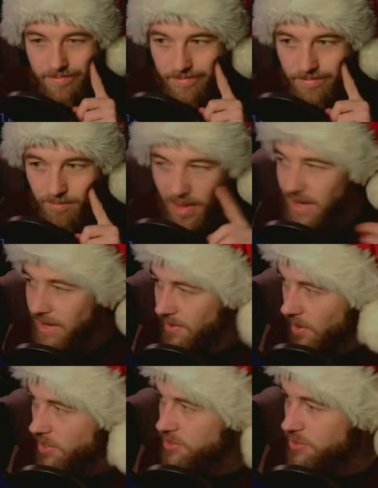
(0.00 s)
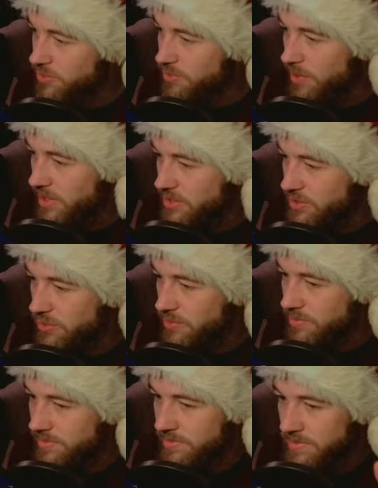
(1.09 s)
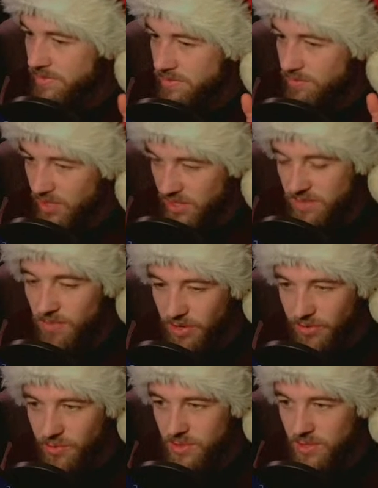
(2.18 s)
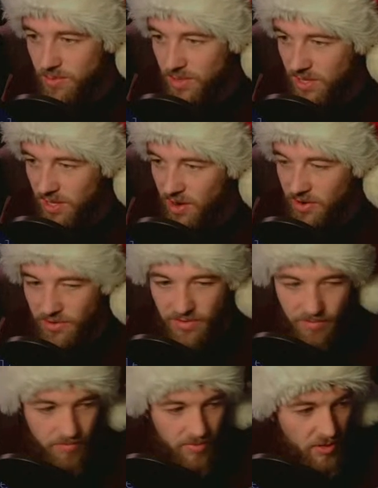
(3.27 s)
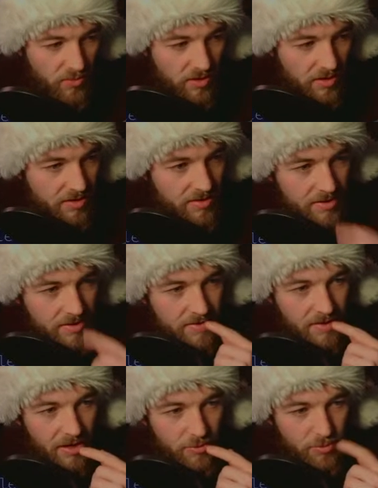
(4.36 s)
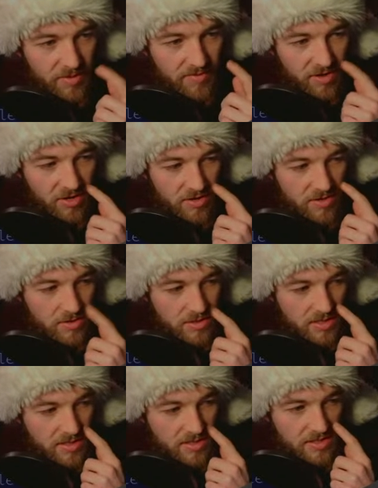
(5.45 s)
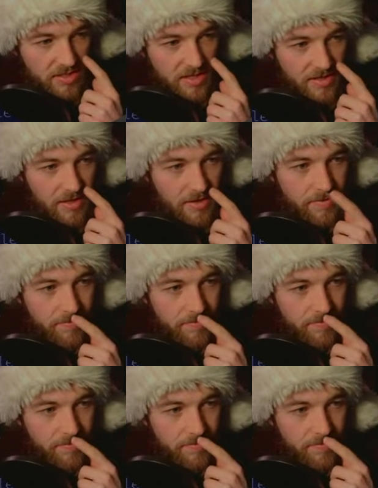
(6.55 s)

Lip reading: made it hard to do part 2, because part 2 is typically harder than part 1, I would be very interested in seeing that.